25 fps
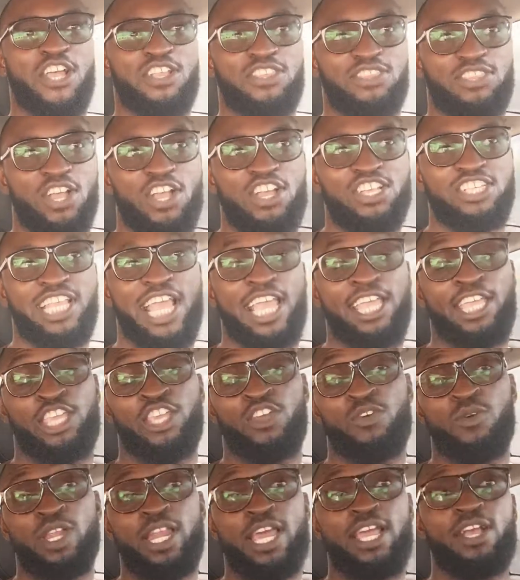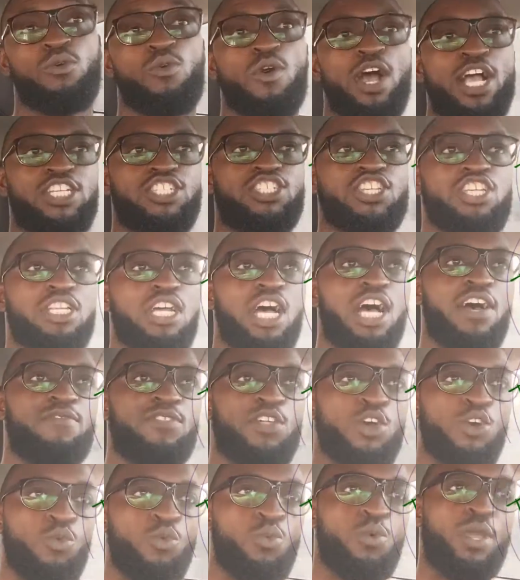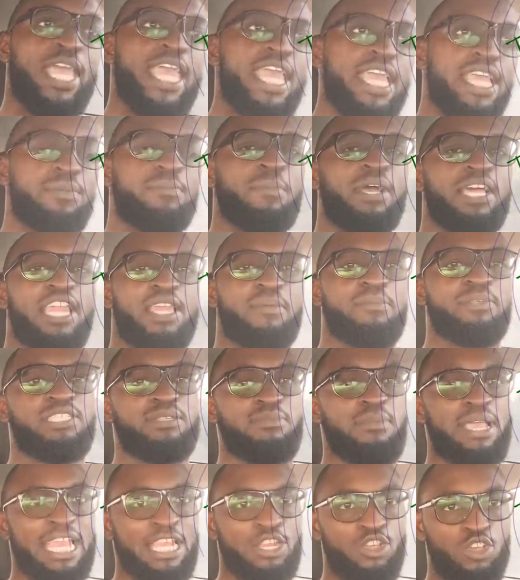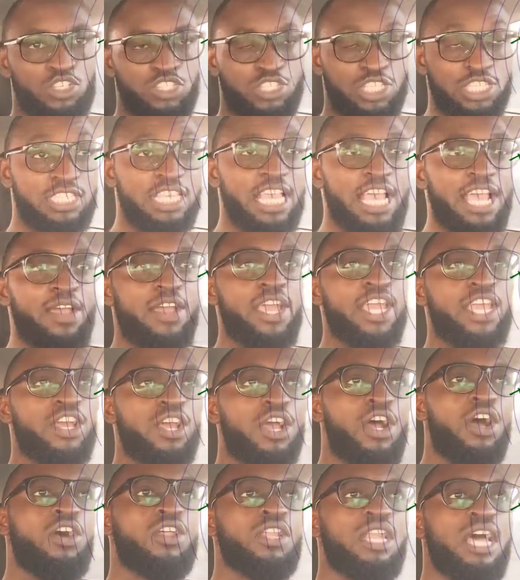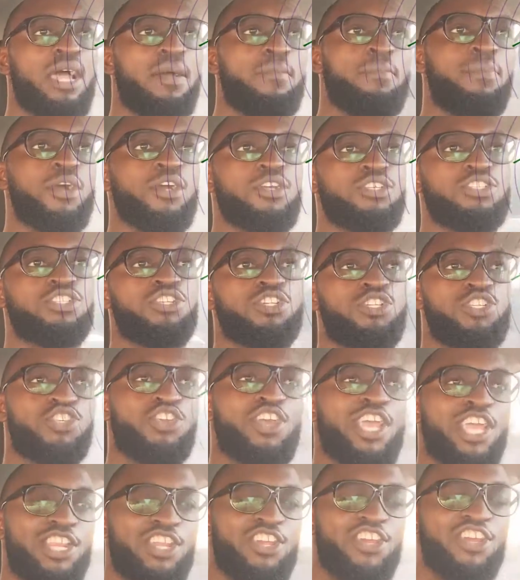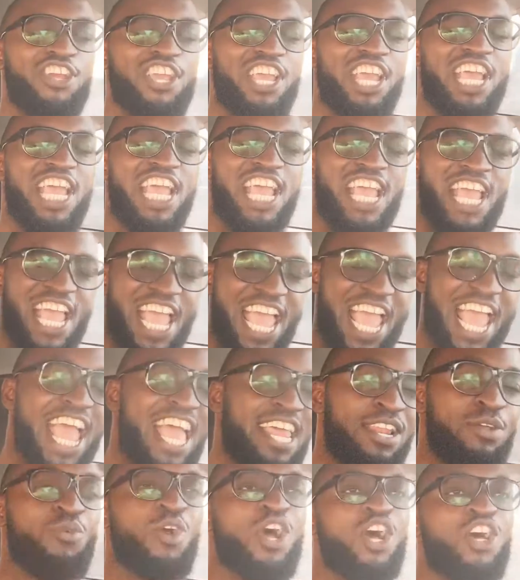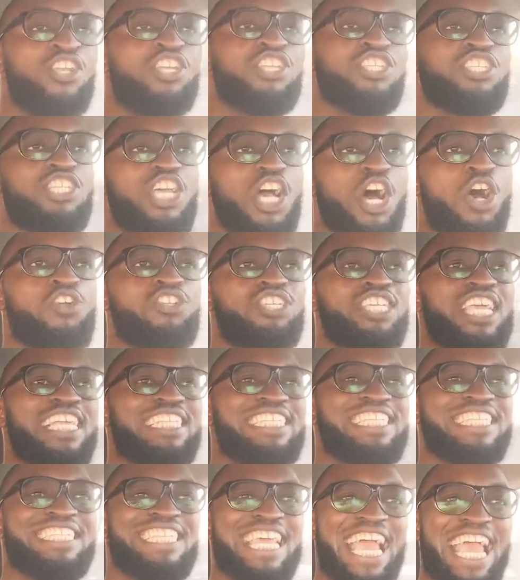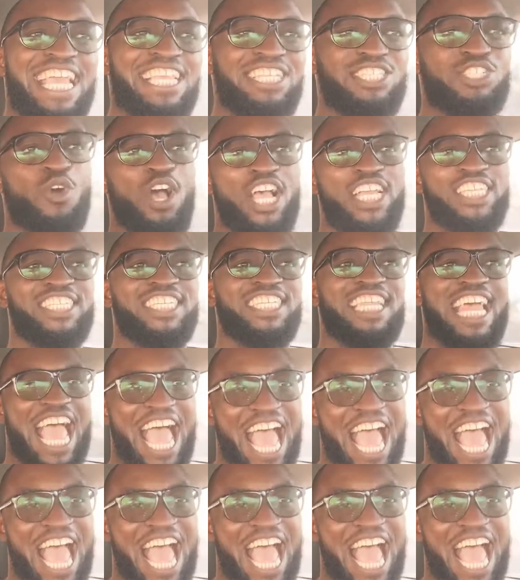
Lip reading: our Thursday Q&A question of the week. My name is Emmanuel Cesare, your online personal trainer and wellness coach. And today's question